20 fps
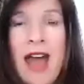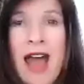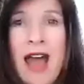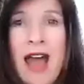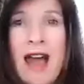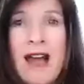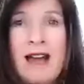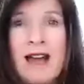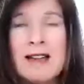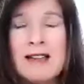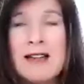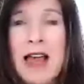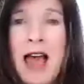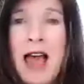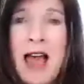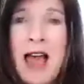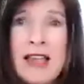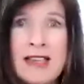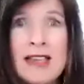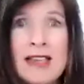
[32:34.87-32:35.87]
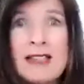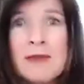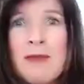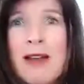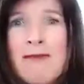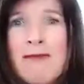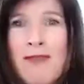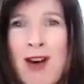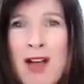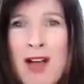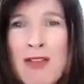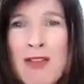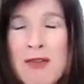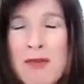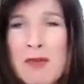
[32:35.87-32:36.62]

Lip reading: And yes, my father